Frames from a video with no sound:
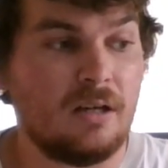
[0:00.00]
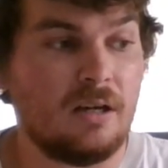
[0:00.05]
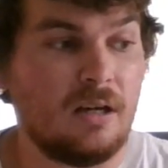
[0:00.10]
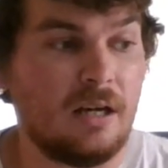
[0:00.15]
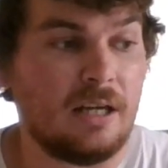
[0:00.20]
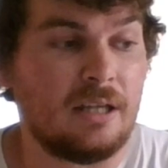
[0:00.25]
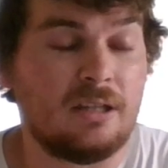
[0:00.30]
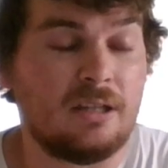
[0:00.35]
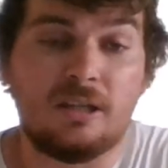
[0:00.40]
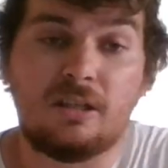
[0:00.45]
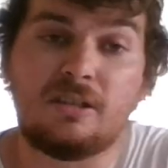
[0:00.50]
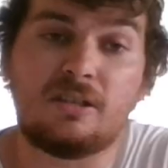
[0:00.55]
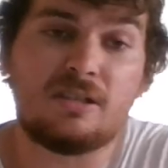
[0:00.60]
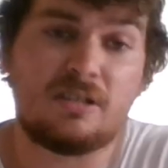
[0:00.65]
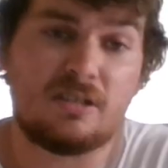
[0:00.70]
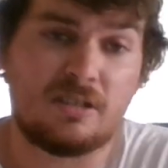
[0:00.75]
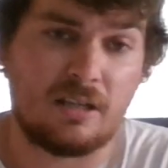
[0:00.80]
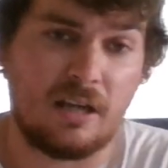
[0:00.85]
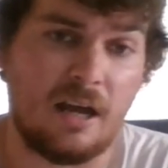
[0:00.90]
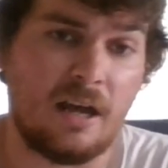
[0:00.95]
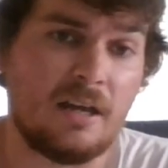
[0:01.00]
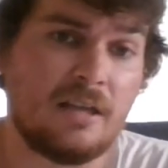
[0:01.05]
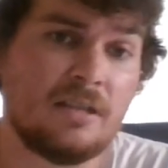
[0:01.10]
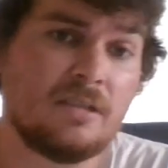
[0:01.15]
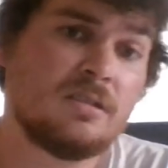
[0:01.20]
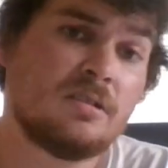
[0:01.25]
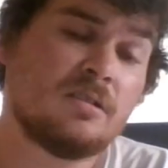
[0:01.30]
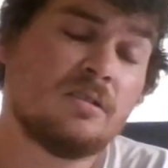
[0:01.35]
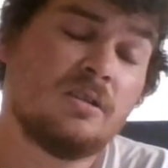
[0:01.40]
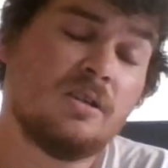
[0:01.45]
I think
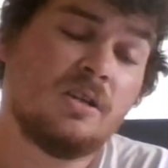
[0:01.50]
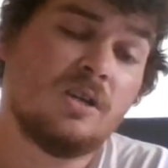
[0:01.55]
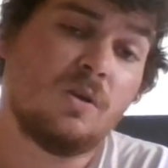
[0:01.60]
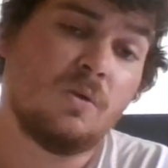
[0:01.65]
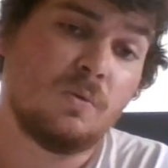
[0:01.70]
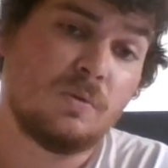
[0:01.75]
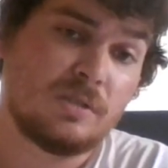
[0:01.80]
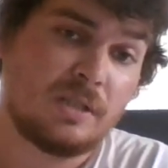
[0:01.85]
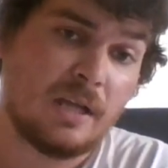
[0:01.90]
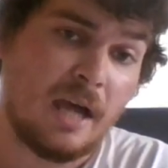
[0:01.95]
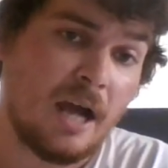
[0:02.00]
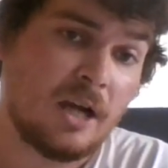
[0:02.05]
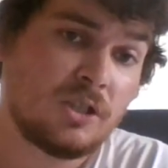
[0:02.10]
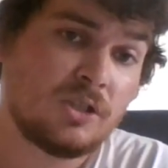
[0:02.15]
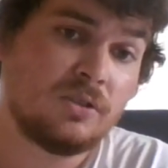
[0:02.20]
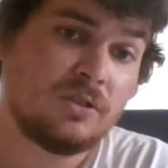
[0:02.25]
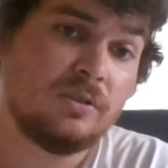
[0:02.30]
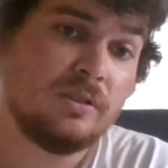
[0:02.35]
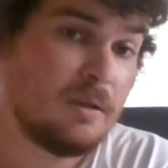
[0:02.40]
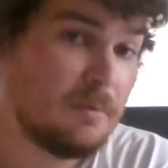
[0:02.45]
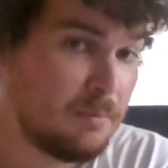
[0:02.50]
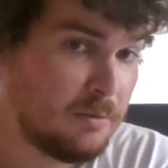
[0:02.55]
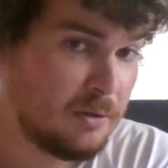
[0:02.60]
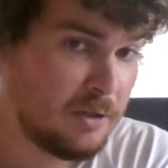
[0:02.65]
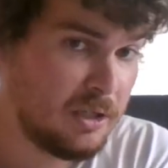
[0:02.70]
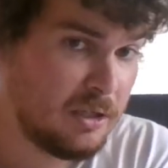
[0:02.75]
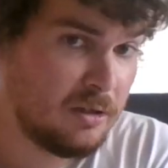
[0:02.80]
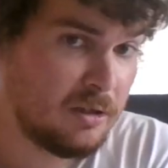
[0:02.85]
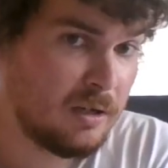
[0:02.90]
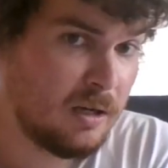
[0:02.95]
Disguise was actually a
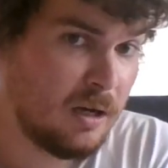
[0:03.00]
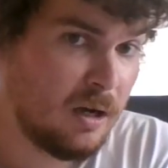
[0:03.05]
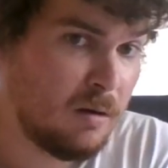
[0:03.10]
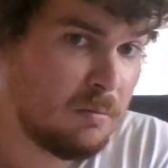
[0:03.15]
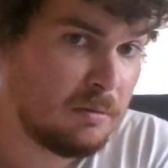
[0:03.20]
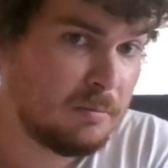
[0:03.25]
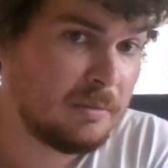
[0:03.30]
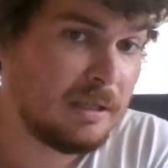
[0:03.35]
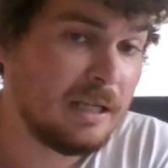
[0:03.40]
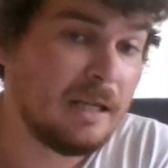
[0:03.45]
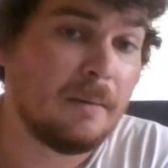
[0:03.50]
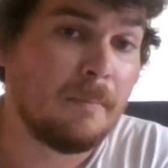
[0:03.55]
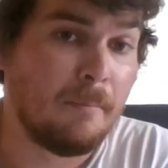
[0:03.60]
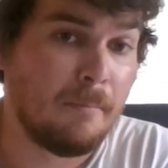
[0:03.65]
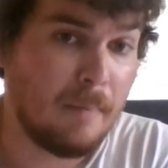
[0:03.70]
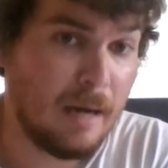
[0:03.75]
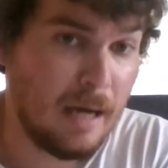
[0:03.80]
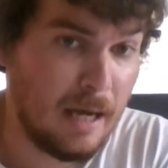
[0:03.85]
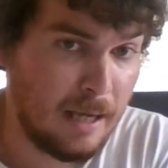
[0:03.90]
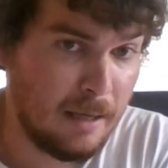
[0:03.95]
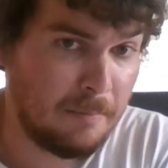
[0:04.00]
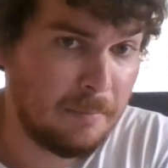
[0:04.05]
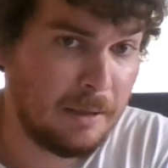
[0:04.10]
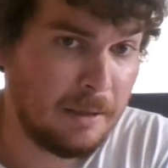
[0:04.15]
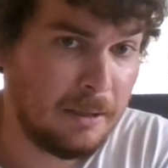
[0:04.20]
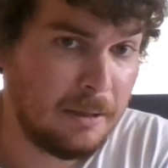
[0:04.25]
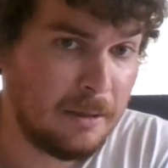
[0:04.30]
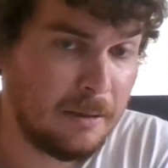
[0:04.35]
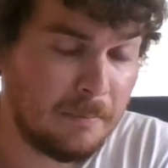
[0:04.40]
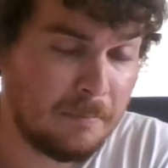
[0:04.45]
pretty good album, in my
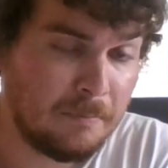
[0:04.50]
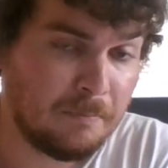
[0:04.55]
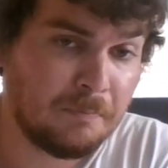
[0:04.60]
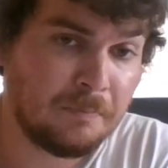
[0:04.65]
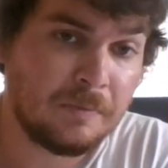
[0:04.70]
opinion.